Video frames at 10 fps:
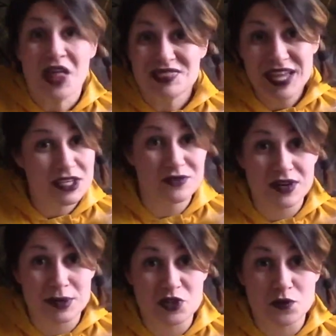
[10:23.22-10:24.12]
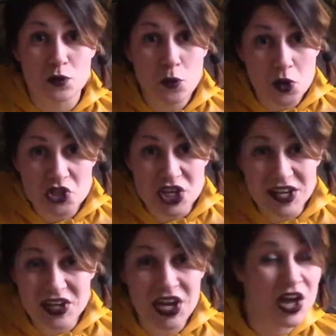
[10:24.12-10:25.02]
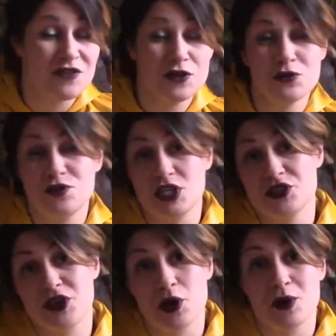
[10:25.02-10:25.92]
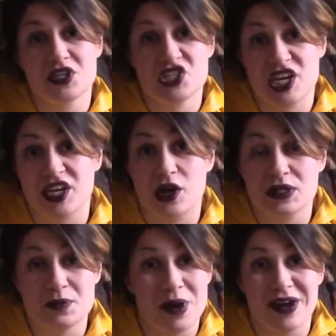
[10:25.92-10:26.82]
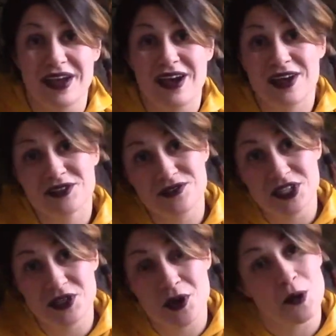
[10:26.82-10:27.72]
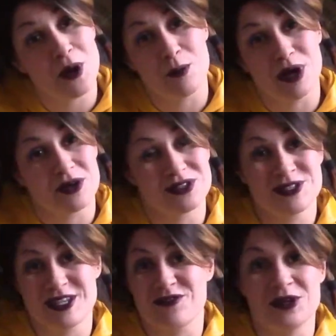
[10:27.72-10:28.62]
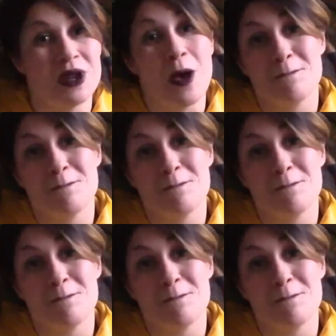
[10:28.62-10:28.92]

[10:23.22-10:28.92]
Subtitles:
Thank you very much for watching. Feel free to go and check out my other video about the 7